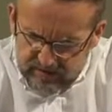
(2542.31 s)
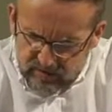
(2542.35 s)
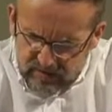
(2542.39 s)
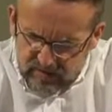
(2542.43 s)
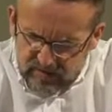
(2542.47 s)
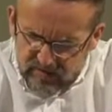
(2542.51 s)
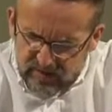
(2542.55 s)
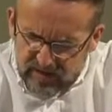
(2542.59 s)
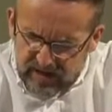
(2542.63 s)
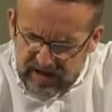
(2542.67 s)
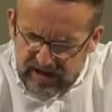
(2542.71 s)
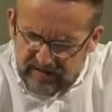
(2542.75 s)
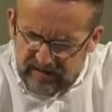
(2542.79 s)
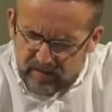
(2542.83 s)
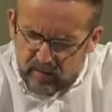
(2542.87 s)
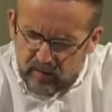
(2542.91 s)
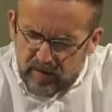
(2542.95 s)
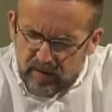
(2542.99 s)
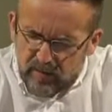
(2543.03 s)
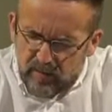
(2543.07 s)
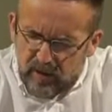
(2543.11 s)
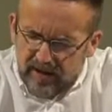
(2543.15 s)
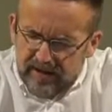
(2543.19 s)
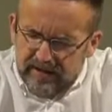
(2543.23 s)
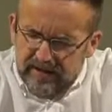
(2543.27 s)
We pray that
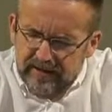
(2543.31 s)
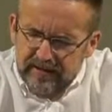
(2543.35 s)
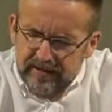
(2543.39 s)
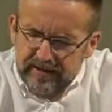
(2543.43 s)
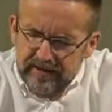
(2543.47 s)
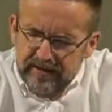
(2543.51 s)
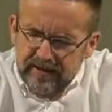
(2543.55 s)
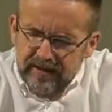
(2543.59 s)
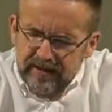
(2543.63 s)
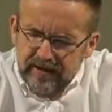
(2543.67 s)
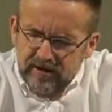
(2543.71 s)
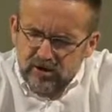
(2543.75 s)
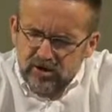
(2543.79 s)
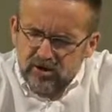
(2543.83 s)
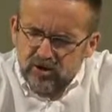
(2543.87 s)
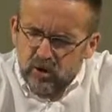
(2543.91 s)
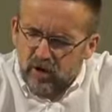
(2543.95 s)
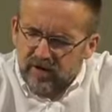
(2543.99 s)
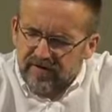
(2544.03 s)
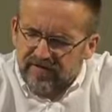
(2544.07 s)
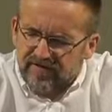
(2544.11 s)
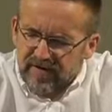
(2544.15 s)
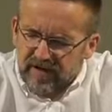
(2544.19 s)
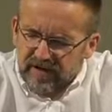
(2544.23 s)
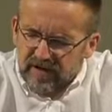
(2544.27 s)
we might
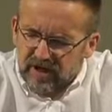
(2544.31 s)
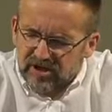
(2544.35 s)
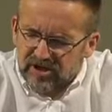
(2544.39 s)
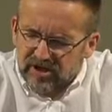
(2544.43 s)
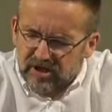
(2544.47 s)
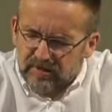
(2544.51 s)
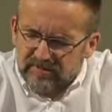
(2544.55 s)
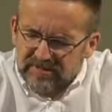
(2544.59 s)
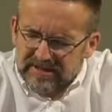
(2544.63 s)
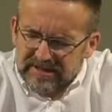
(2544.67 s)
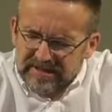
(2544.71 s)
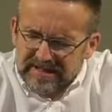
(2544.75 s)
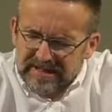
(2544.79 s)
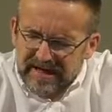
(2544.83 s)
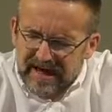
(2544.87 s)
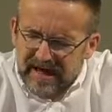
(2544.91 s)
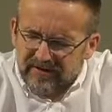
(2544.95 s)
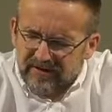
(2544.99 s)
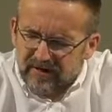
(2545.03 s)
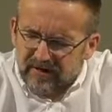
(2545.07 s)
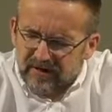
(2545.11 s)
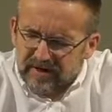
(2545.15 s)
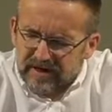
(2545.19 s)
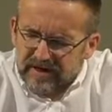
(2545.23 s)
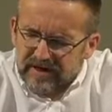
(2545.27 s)
enjoy fellowship
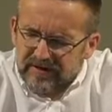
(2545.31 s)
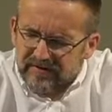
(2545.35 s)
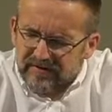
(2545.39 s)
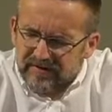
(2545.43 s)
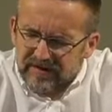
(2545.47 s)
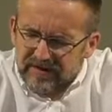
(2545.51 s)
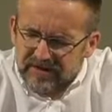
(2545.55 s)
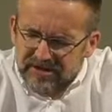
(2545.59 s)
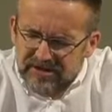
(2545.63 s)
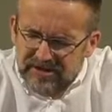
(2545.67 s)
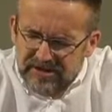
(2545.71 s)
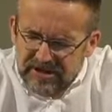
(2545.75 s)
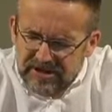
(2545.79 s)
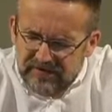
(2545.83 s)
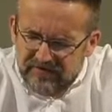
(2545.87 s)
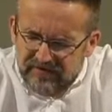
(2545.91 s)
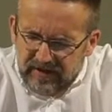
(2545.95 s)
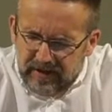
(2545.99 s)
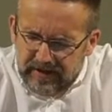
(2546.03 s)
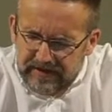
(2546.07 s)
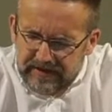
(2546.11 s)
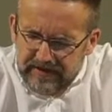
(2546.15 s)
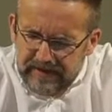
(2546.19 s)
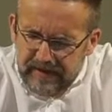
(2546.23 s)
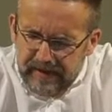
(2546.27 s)
together even this
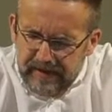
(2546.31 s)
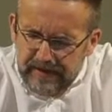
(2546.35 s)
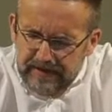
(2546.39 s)
evening.